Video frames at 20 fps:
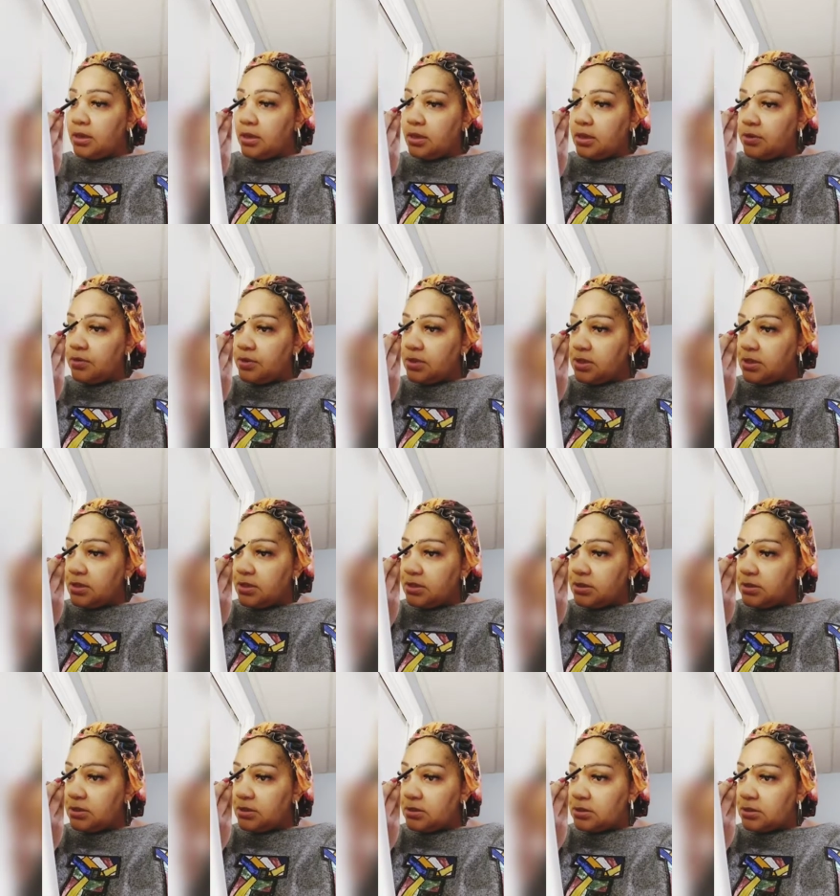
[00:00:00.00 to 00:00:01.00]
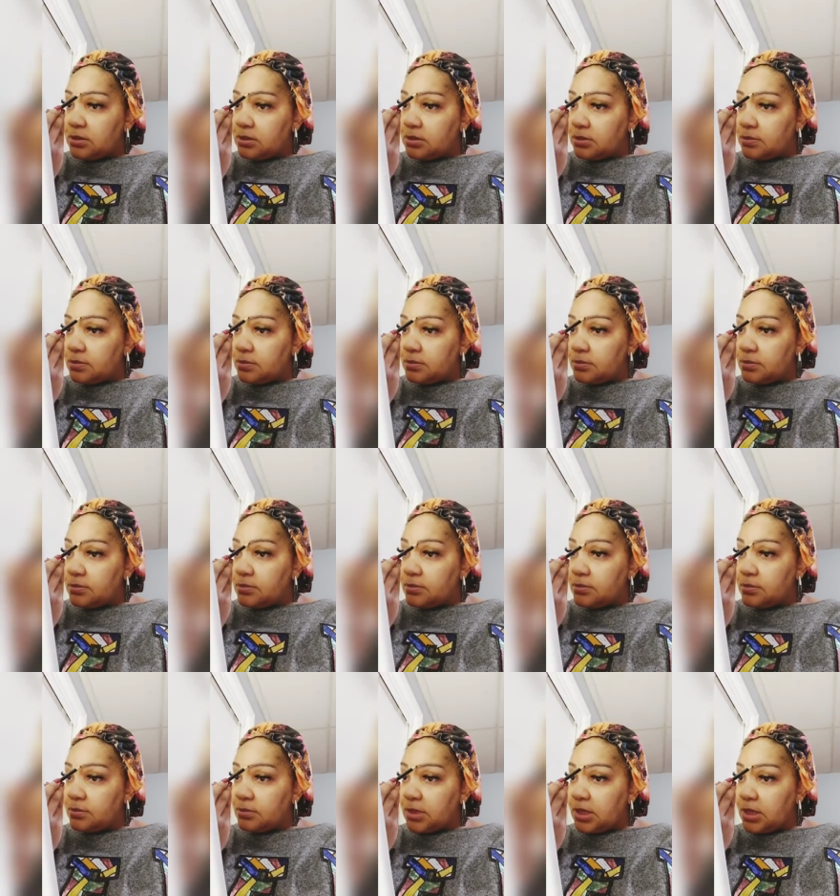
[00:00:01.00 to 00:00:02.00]
Here it is.
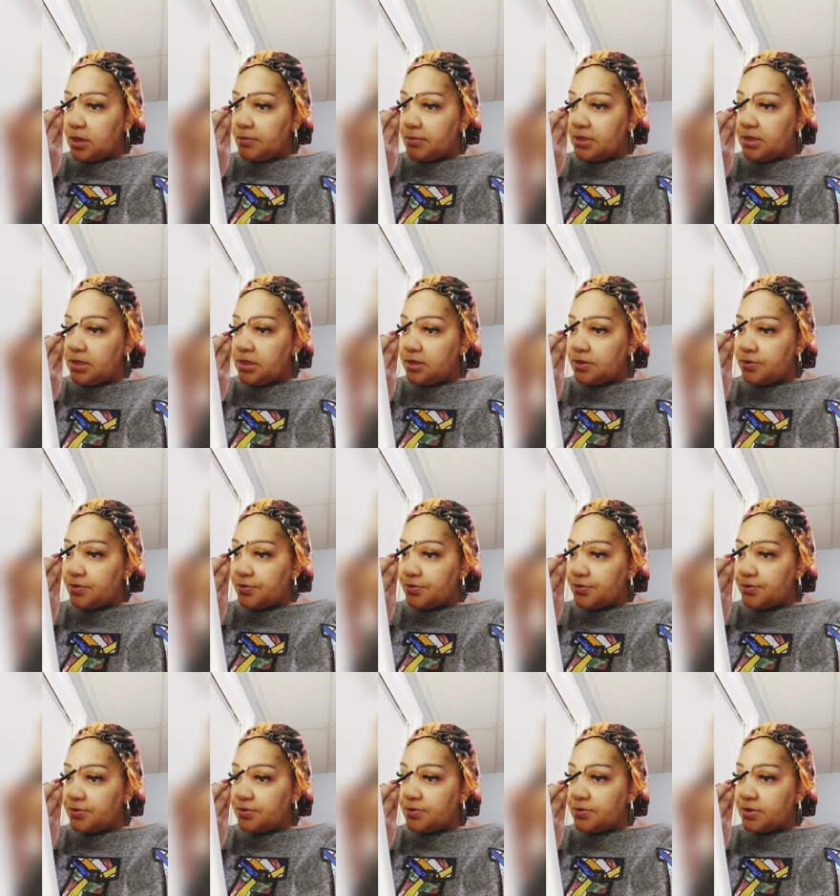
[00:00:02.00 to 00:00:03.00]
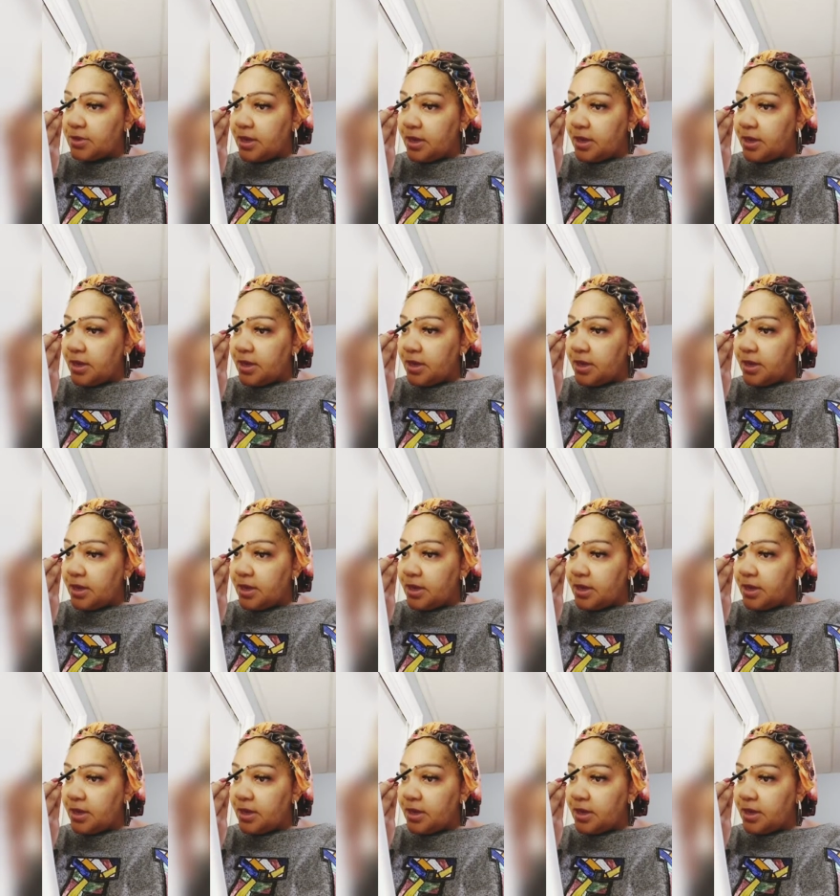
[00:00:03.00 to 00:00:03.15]
I'm years